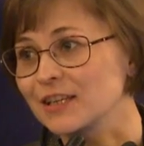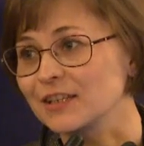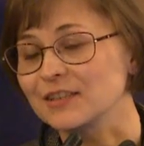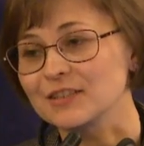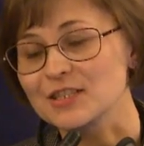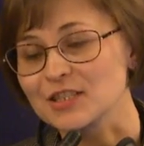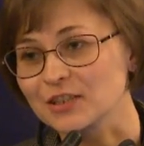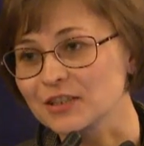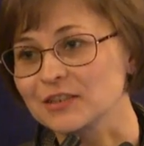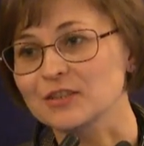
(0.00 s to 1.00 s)
more
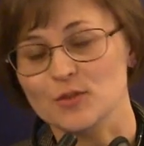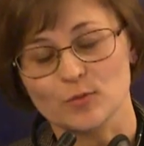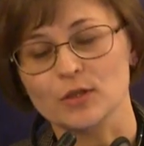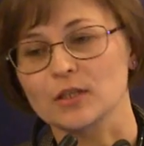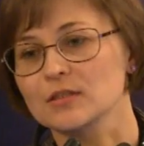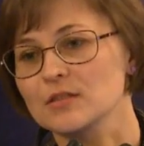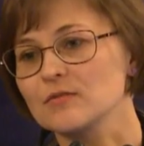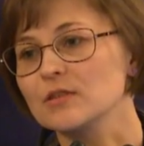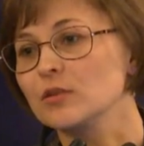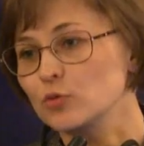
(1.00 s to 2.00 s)
towards